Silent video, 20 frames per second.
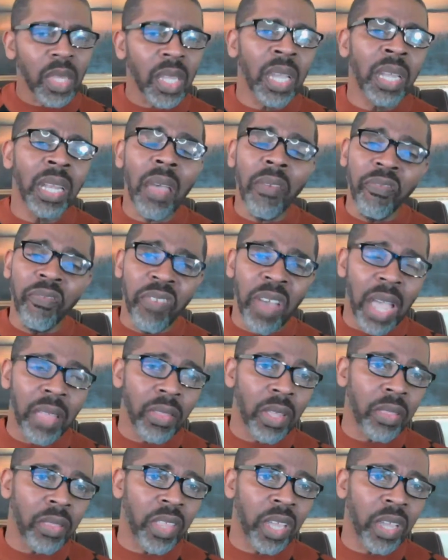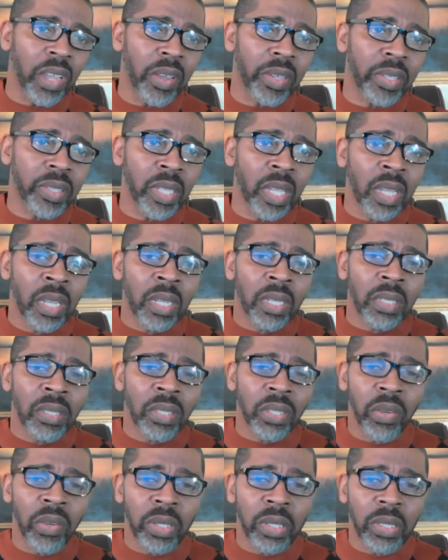And I find that there's
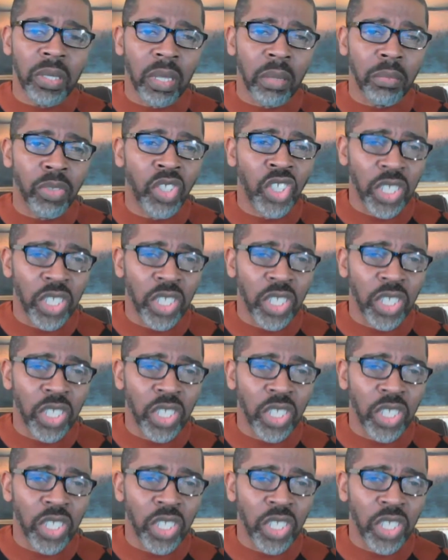certainly some